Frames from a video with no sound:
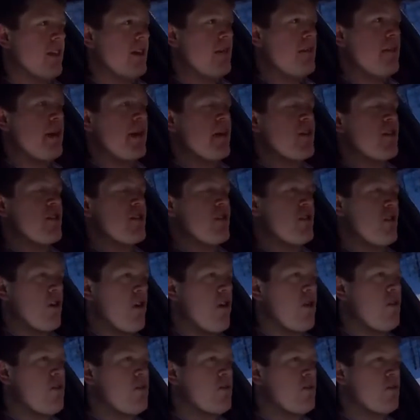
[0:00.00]
It makes
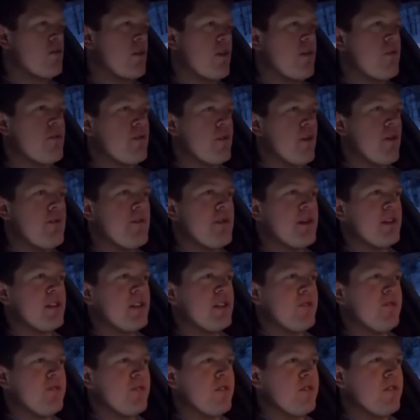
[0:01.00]
so much
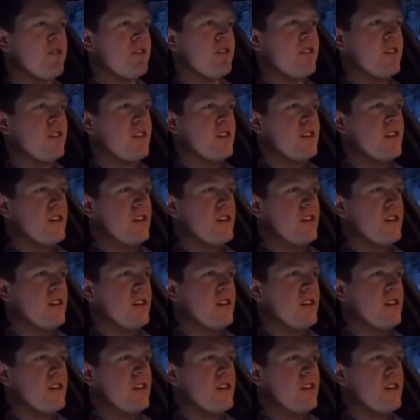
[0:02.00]
difference.